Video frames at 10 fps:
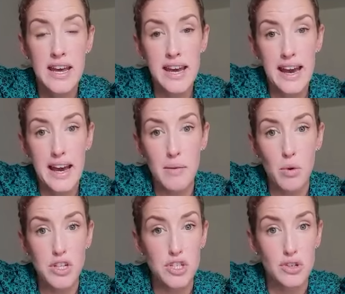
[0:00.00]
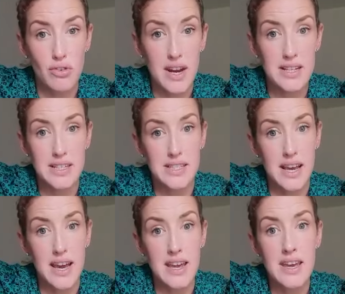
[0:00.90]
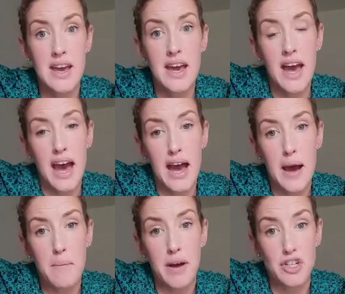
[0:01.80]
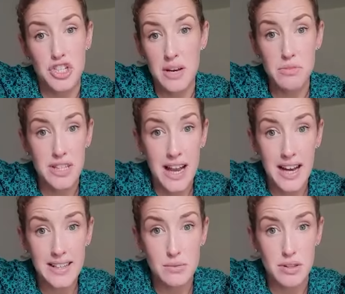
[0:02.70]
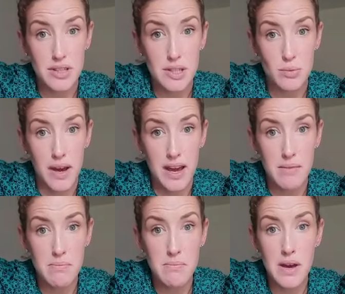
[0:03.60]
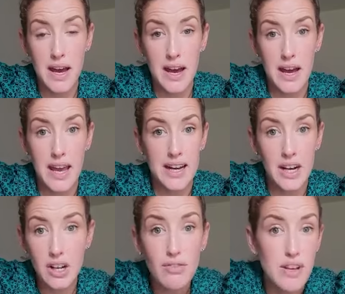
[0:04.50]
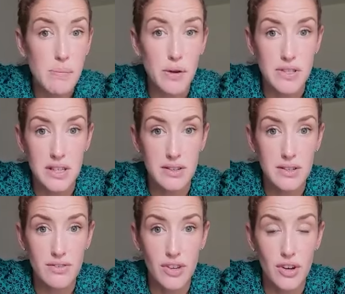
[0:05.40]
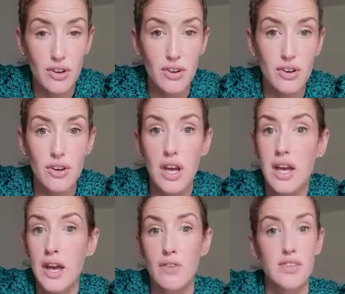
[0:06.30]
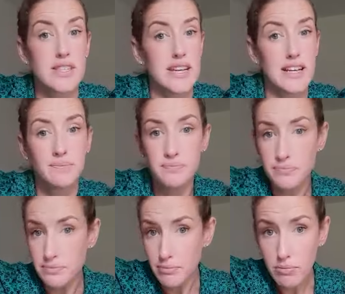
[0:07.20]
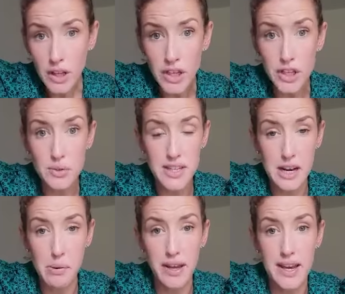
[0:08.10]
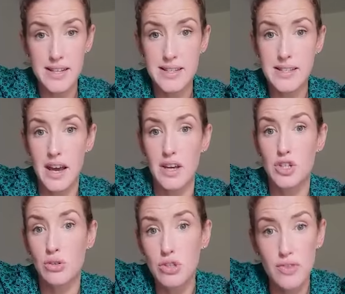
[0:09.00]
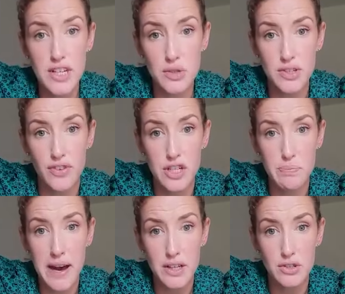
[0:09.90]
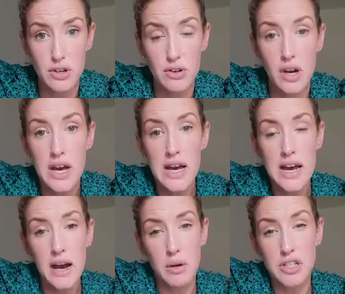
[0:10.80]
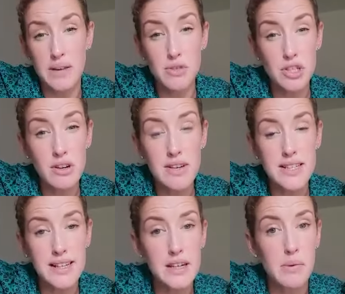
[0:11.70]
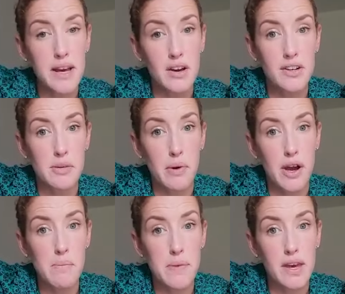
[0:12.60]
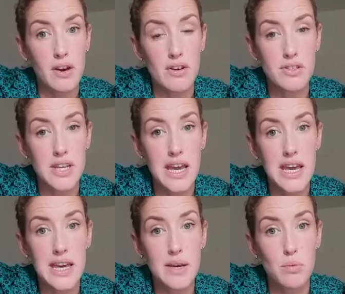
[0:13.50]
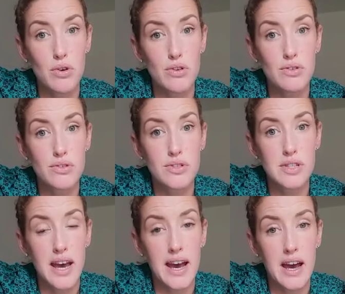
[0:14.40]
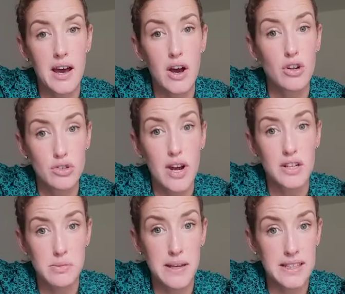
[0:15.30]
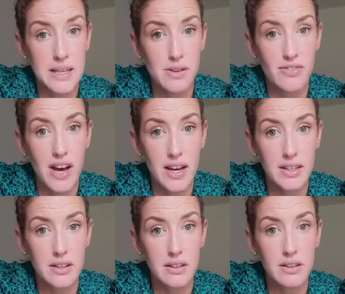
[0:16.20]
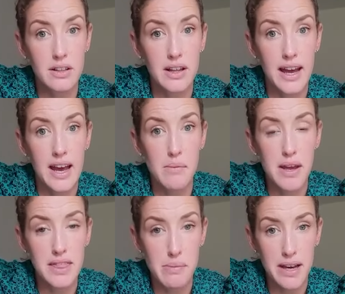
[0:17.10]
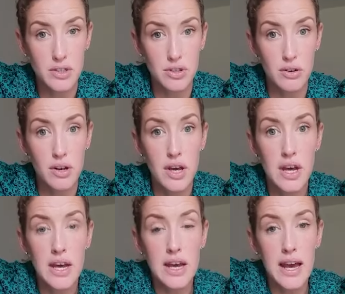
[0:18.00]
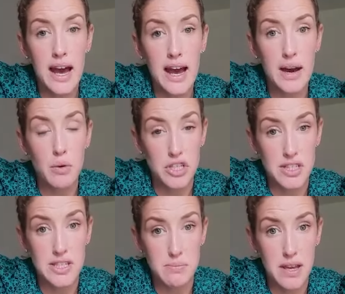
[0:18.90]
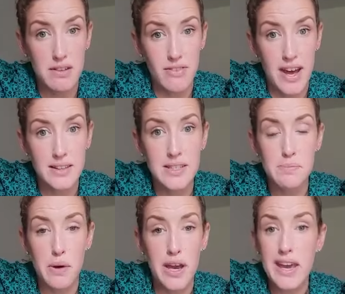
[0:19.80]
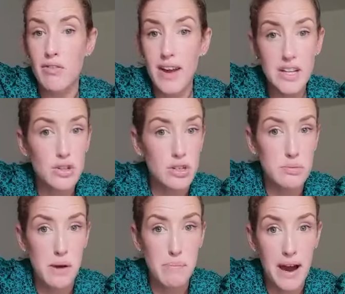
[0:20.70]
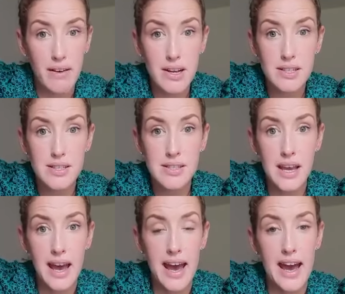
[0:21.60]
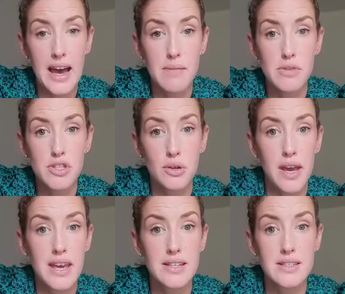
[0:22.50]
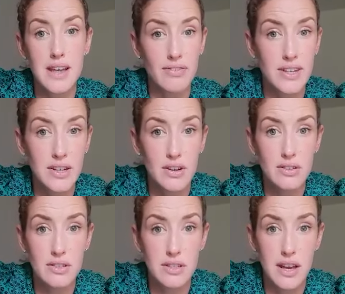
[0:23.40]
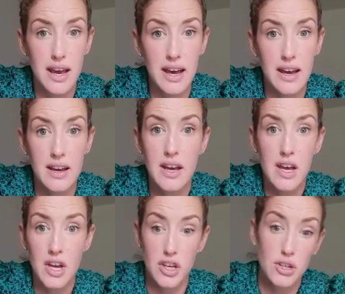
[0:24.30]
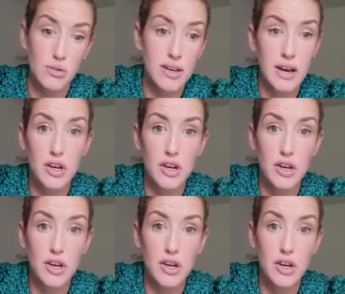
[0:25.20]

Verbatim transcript: uh, which is great to see. Um, and Shane was delighted with his swim. Uh, he had a lovely post interview. He obviously you know, said about his uh, shoulder injury for his backstroke, which I'm sure he's a little bit gutted about because he was uh, on track to make a semi final um, in the backstroke, uh, which is his main event. But he already talked about Paris, um, so he is definitely not, uh, you know, g-